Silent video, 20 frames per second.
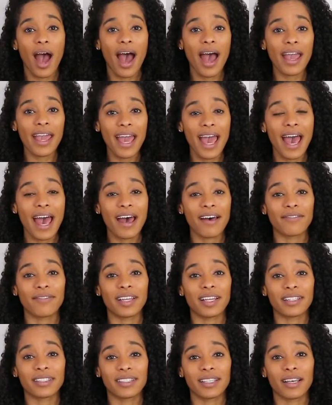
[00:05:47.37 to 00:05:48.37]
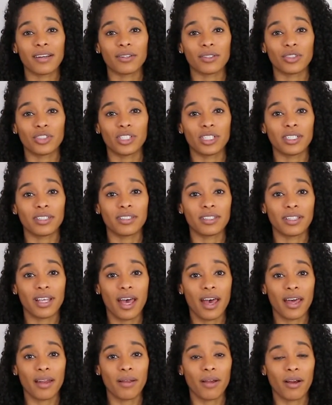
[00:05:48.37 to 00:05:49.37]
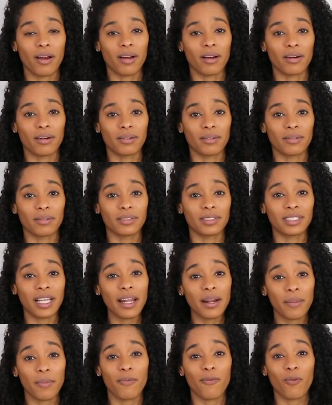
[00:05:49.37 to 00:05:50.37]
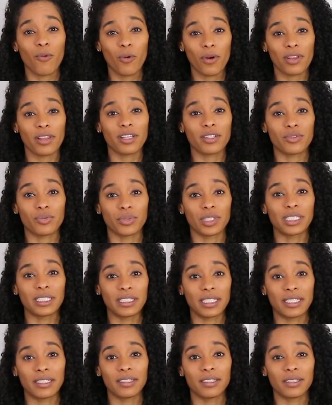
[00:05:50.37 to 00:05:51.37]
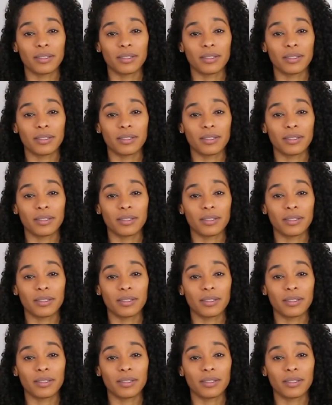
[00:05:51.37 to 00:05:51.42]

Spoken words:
I have Excel sheets that are set up for this reason,